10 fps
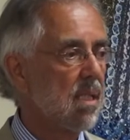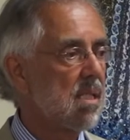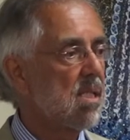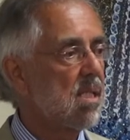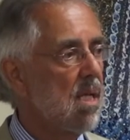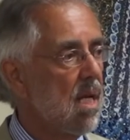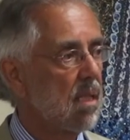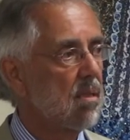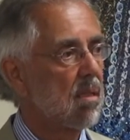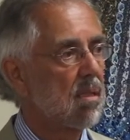
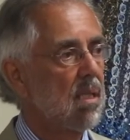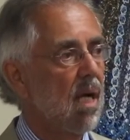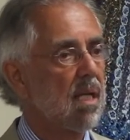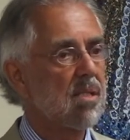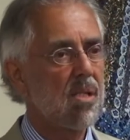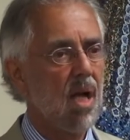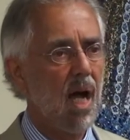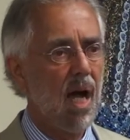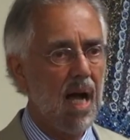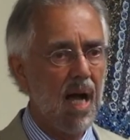cynical, a
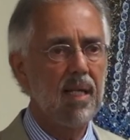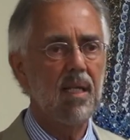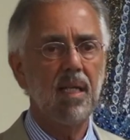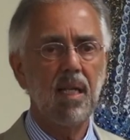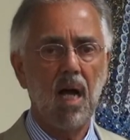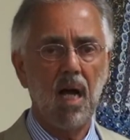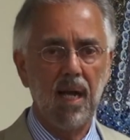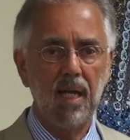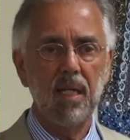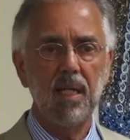highly,
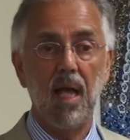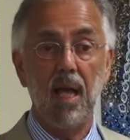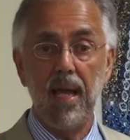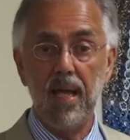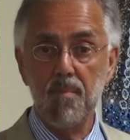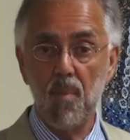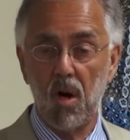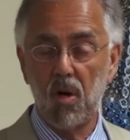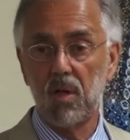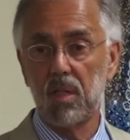highly
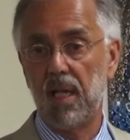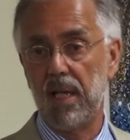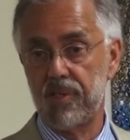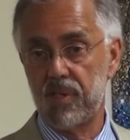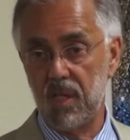amoral and